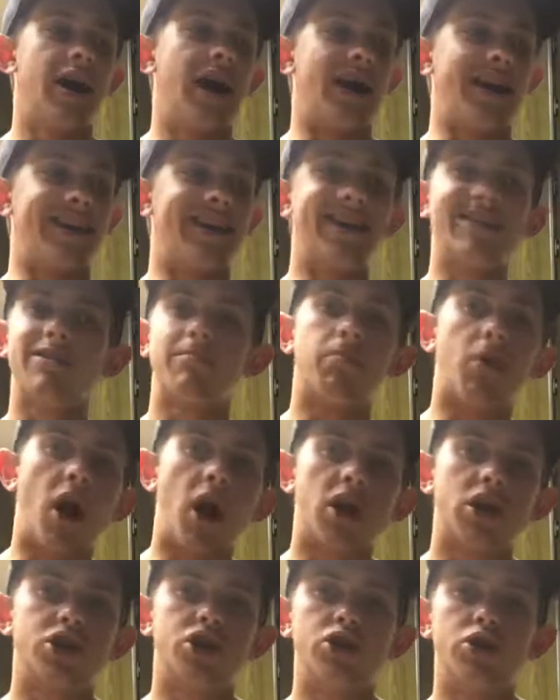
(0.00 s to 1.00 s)
and get the
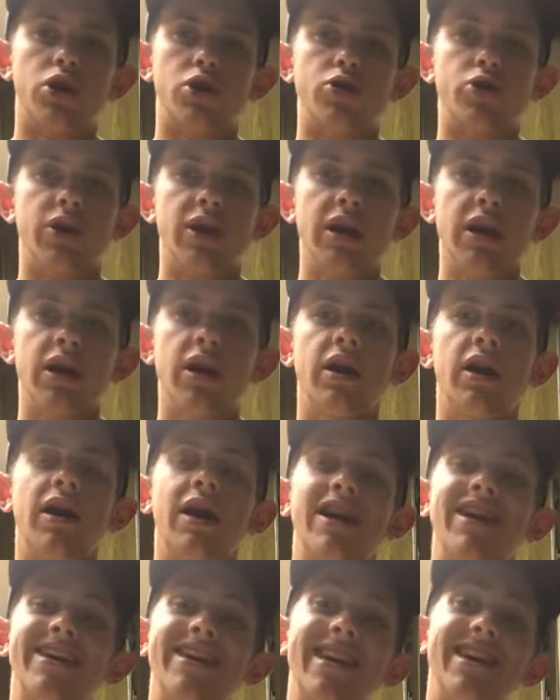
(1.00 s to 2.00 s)
products you need.
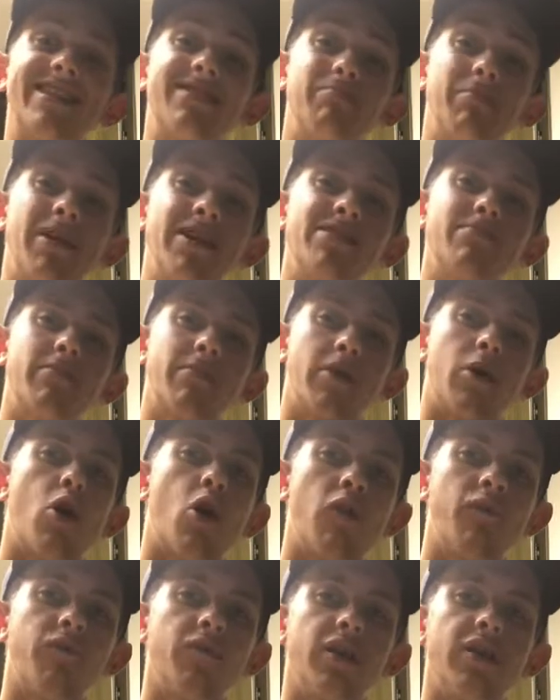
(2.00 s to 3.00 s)

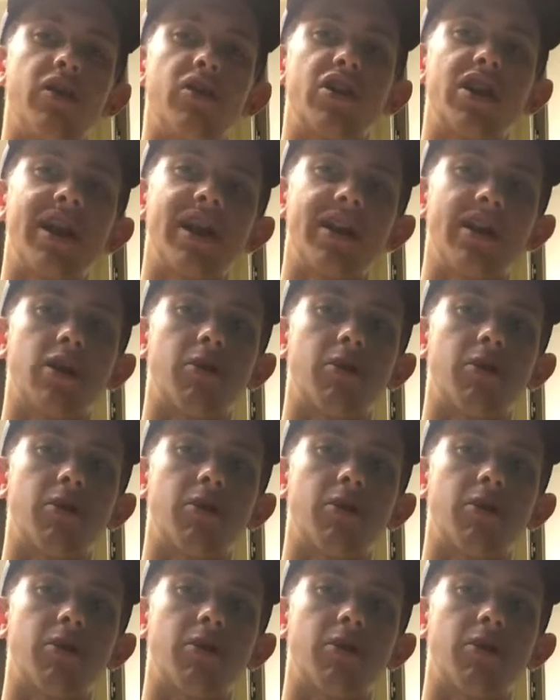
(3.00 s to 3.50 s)
Hopefully they'll get